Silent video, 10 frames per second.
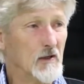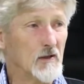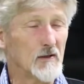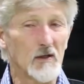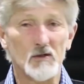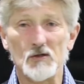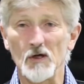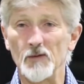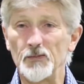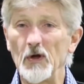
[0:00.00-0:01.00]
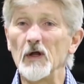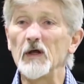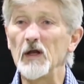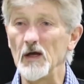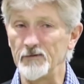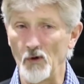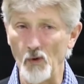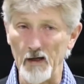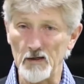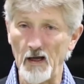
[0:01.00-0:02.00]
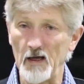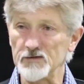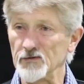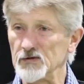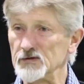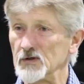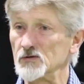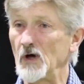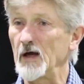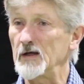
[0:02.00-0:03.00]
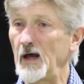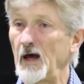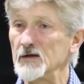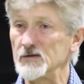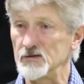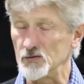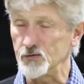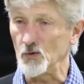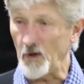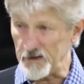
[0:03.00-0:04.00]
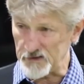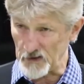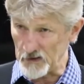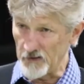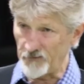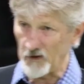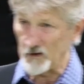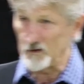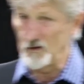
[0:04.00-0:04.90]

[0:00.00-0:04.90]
the durability of a wet cast versus a dry cast is quite significant,